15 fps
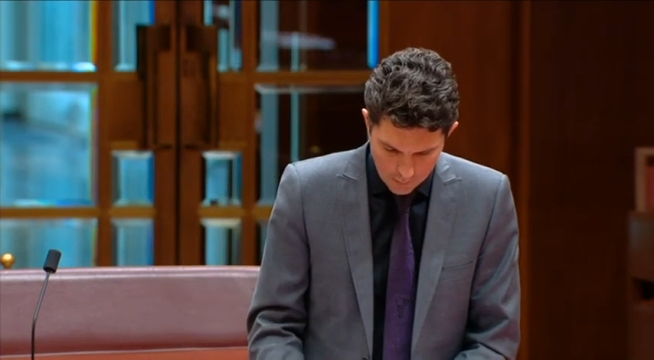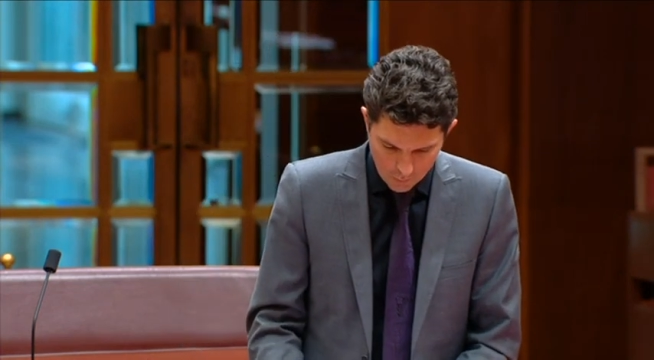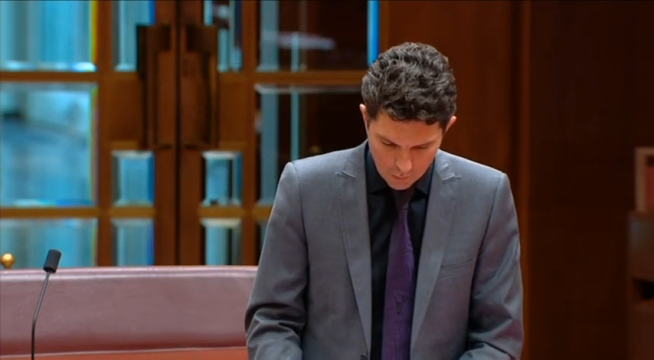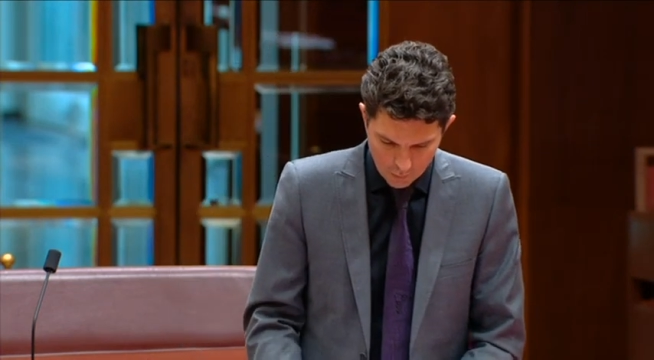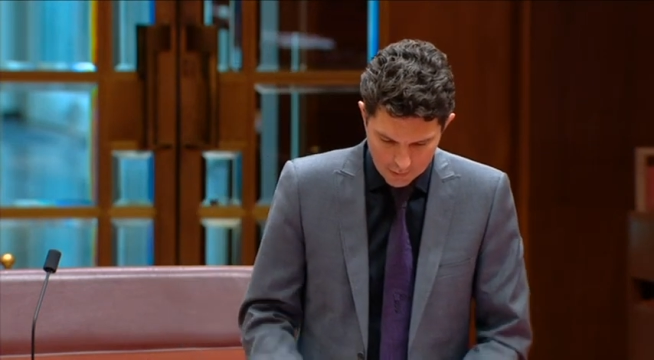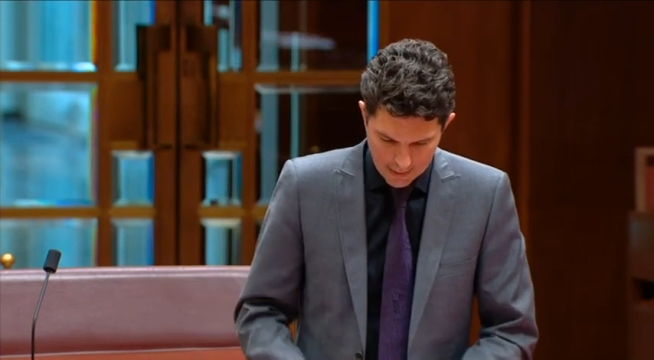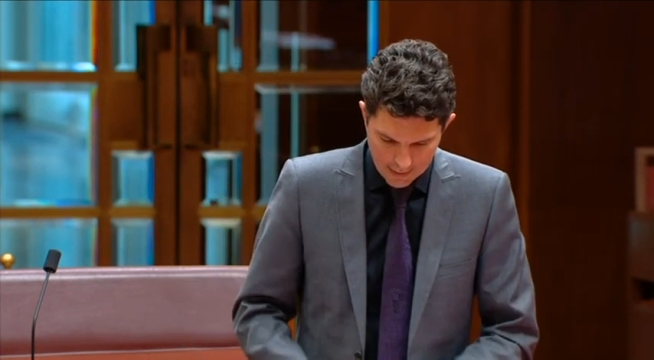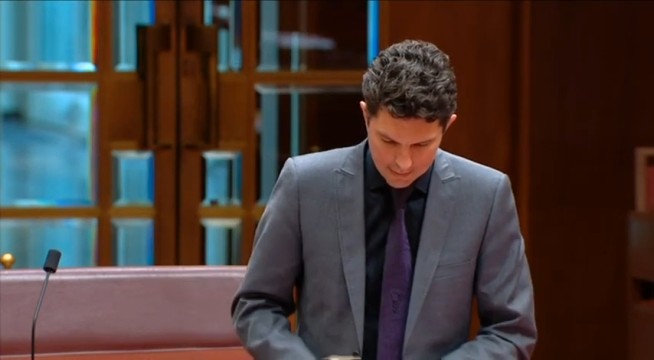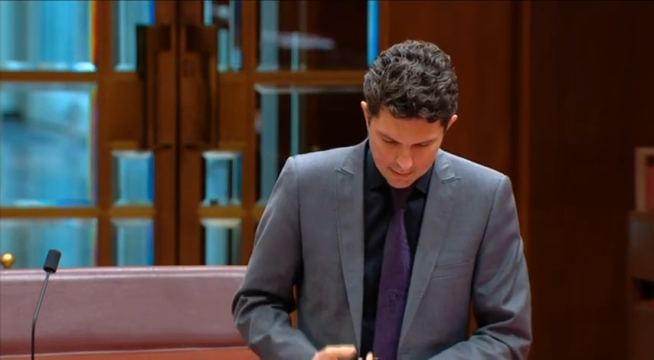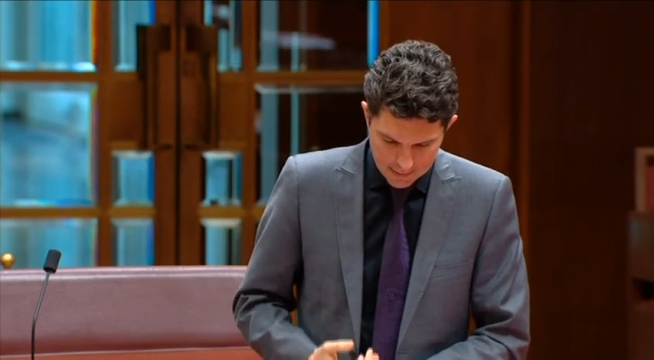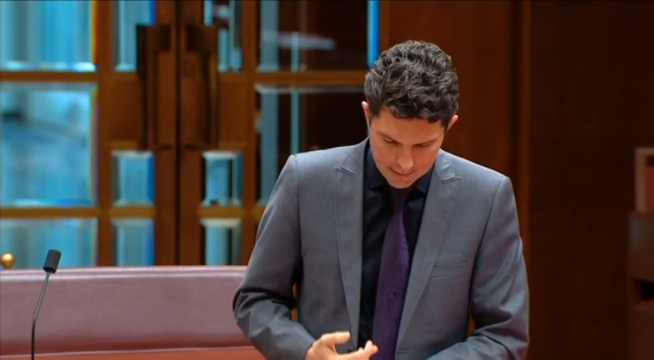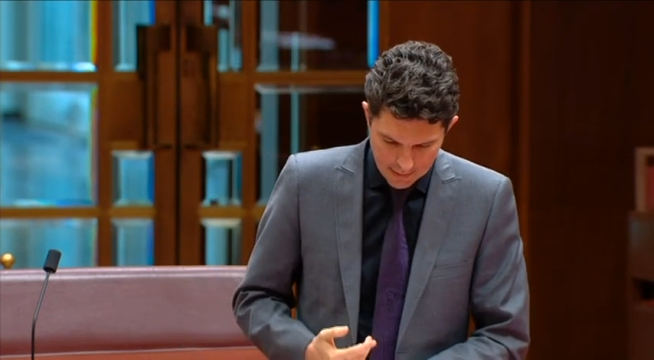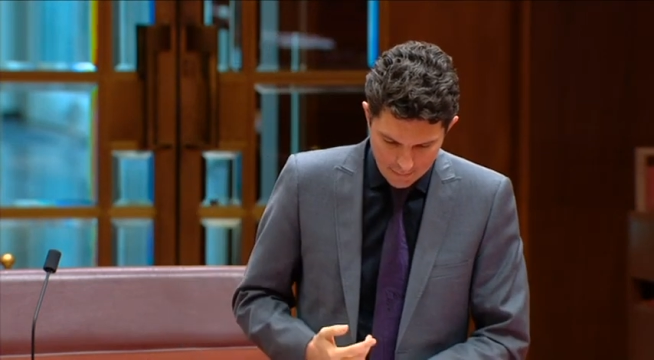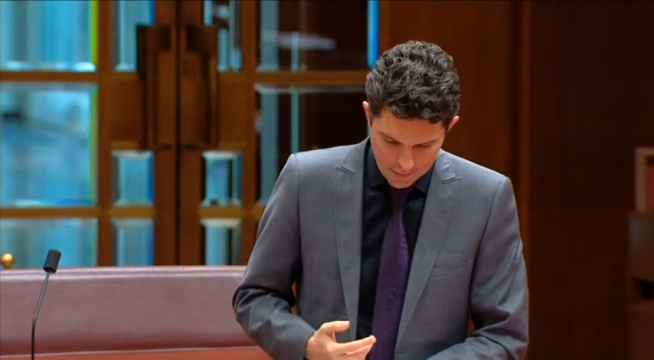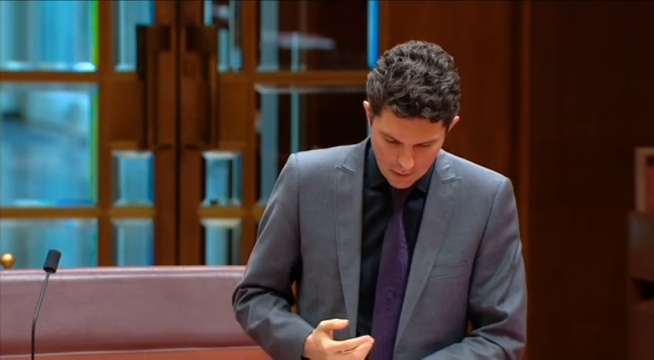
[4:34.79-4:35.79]
broadcasters,
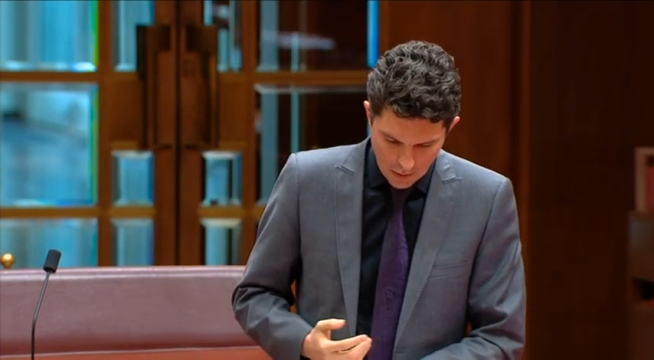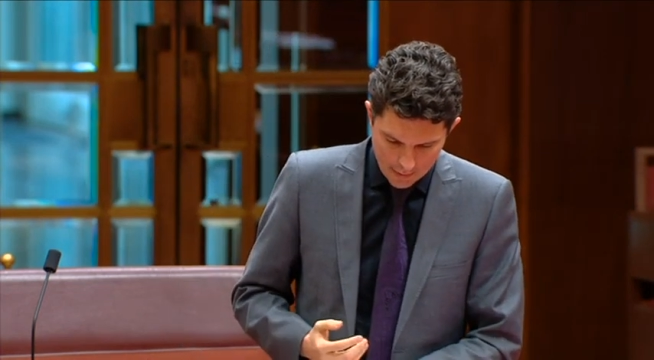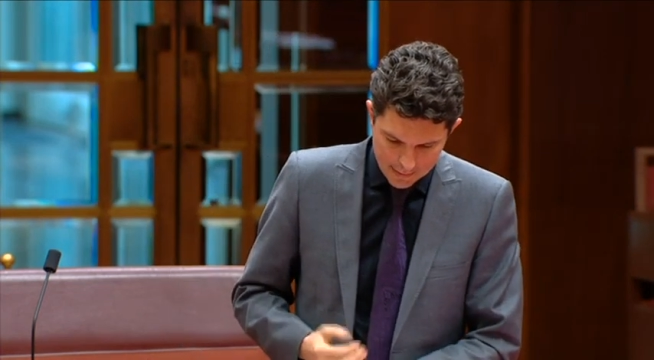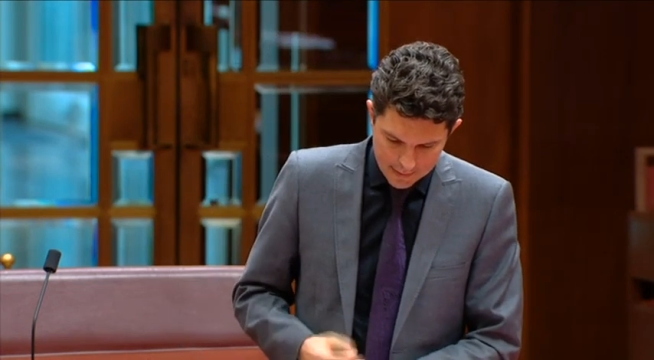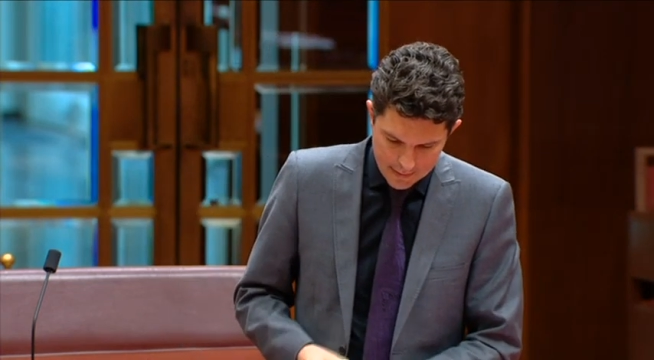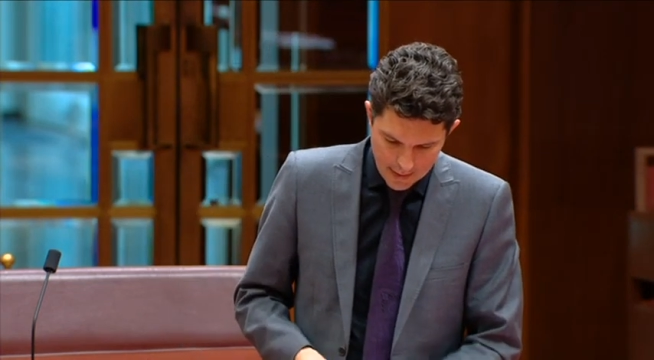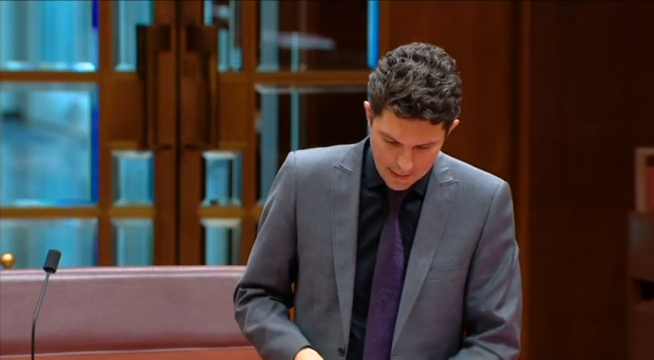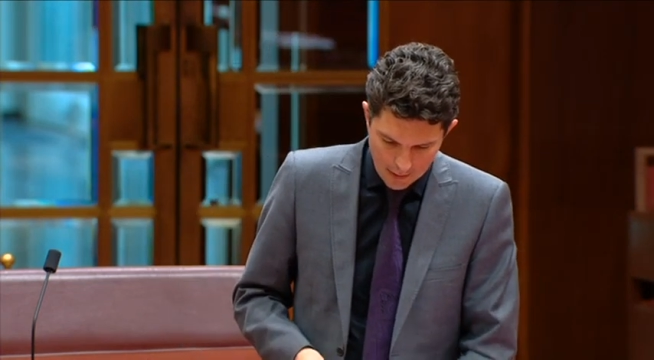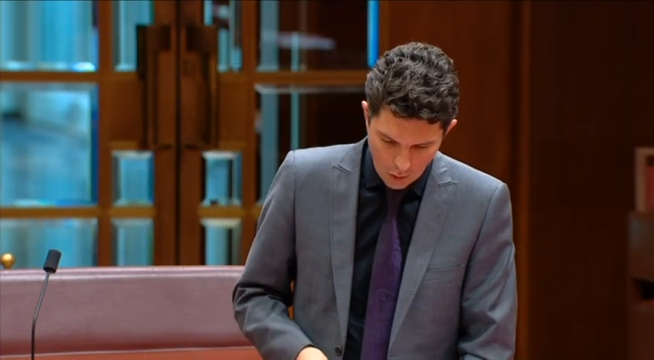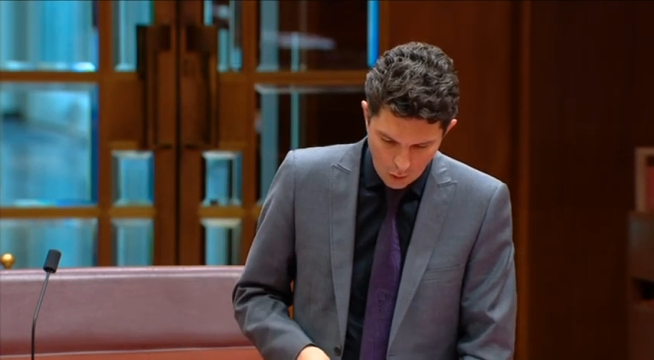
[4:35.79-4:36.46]
7, 9 and 10,